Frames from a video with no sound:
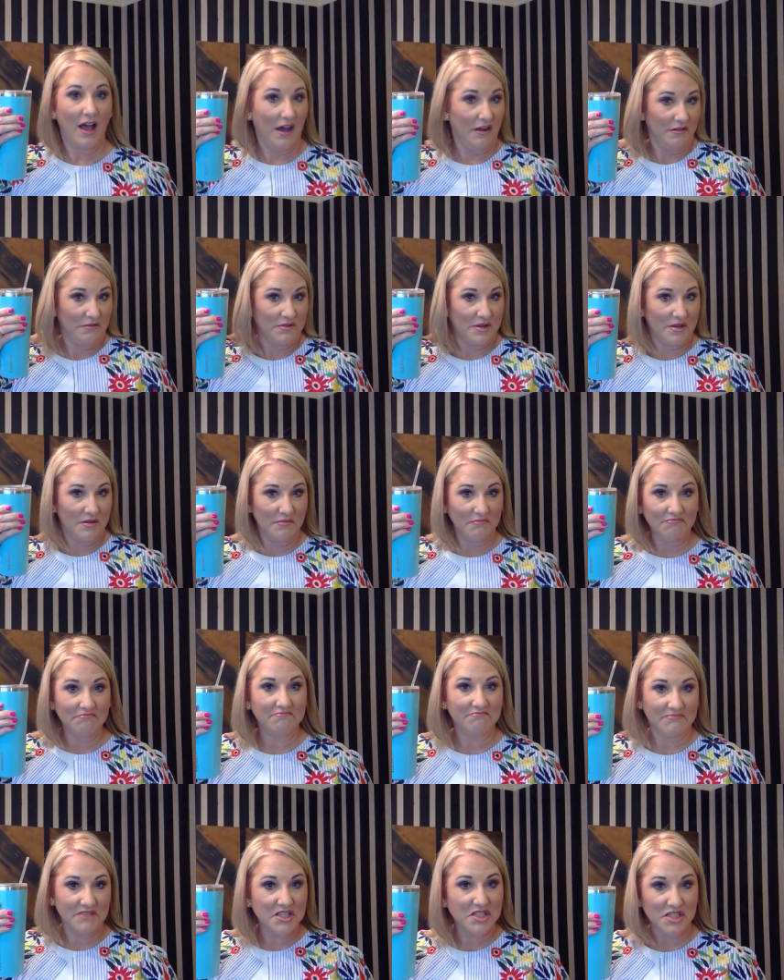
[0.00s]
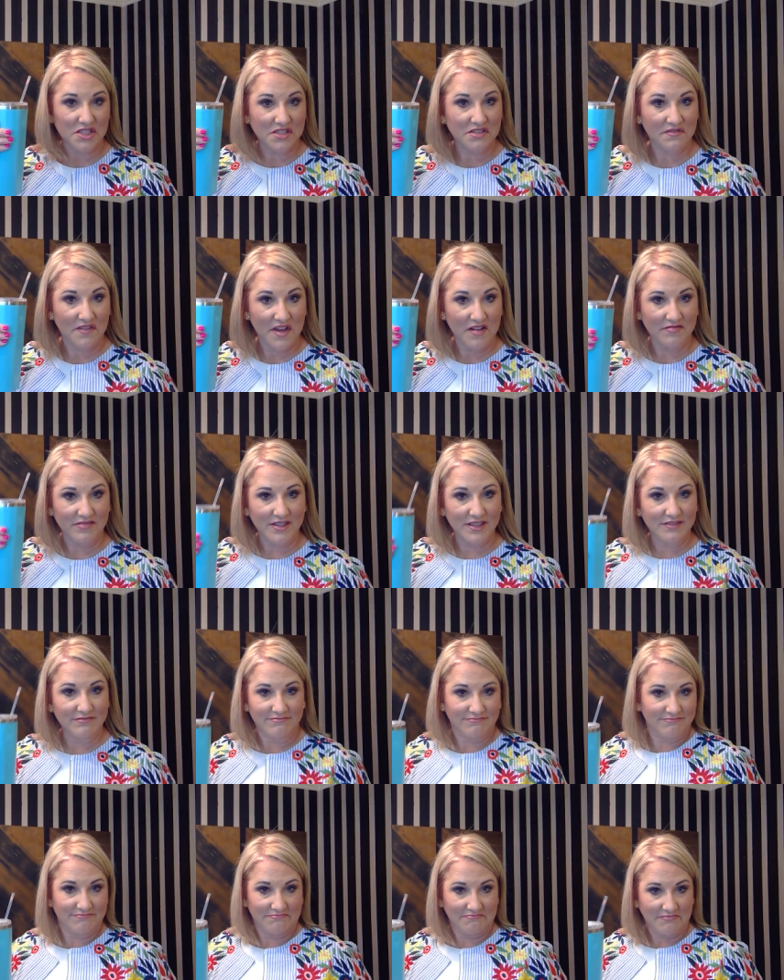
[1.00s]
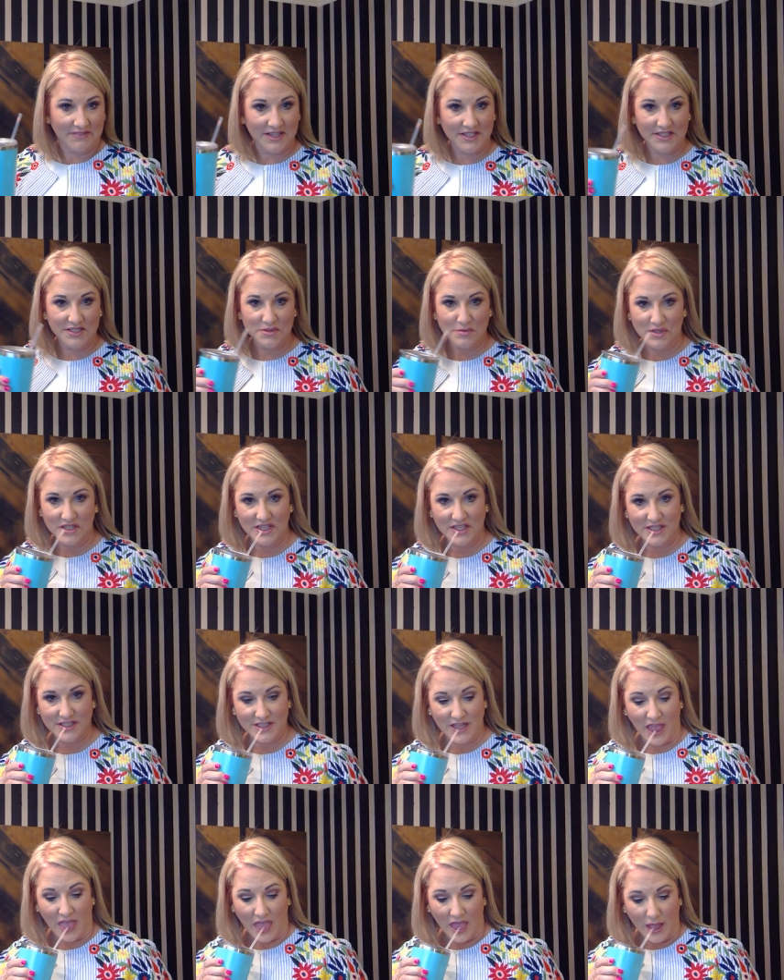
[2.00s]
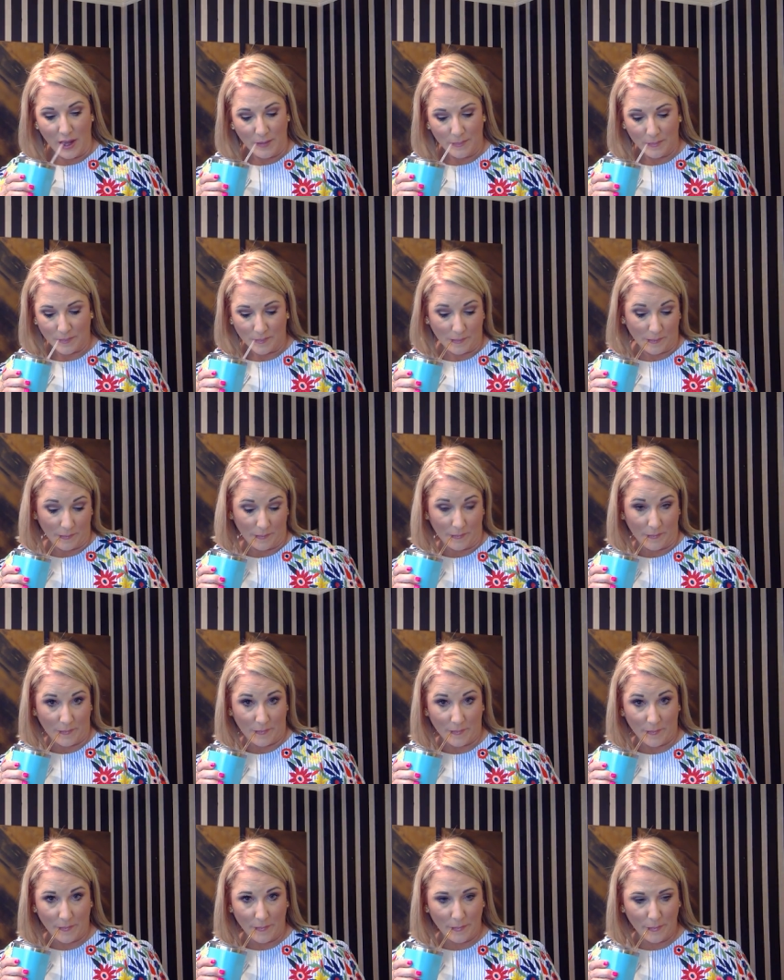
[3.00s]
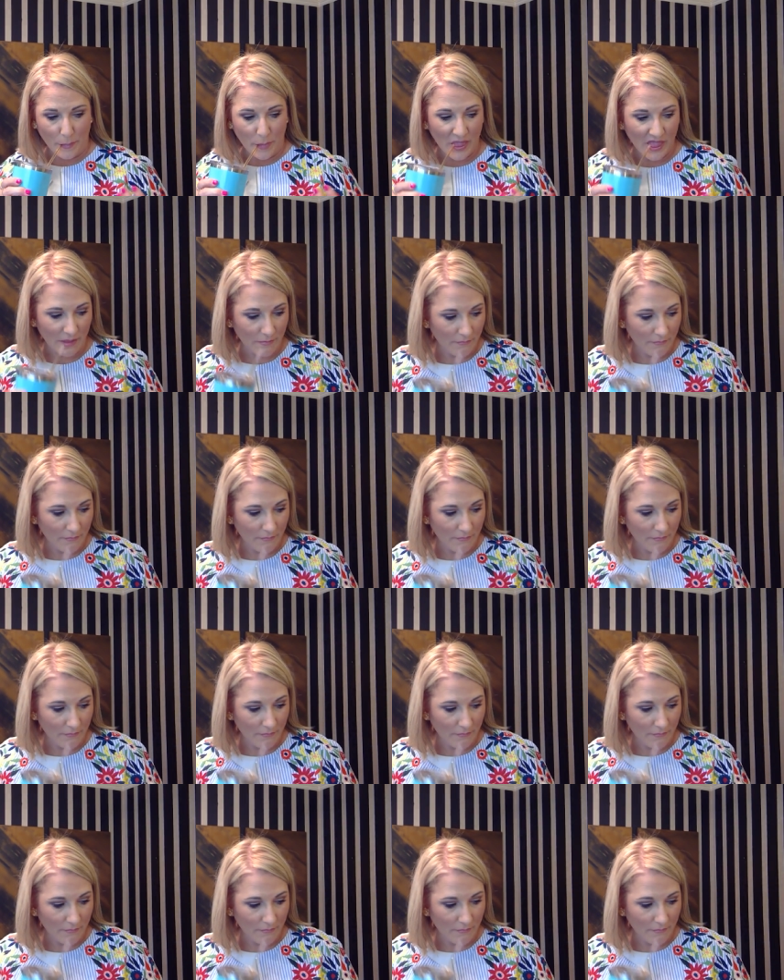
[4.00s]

I don't know. It's just a favorite. It is what it is. Mm.